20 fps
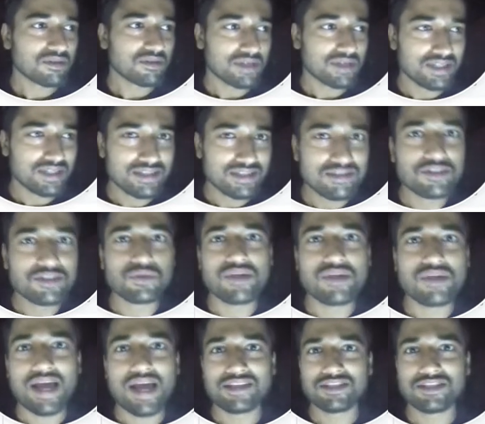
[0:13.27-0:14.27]
easy to
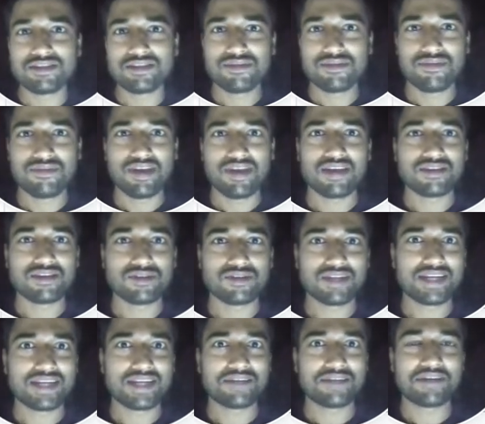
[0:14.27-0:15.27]
digest way, so
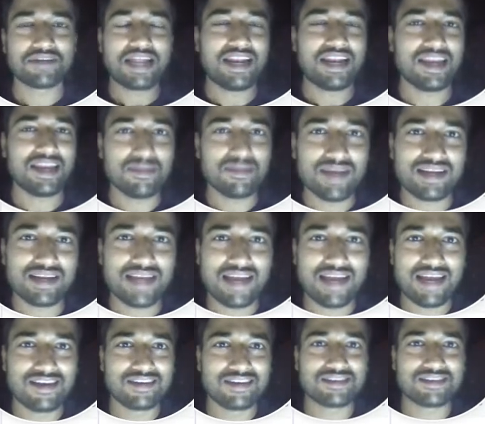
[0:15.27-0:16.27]
that even a layman can
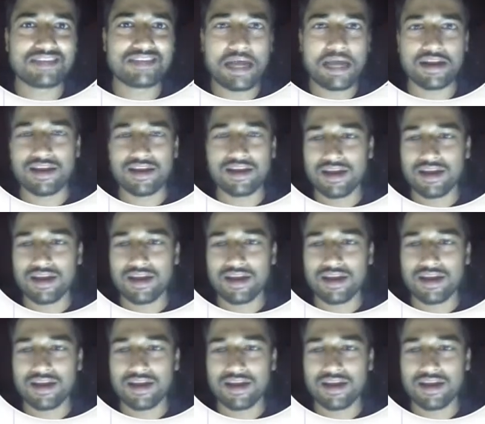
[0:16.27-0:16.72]
understand.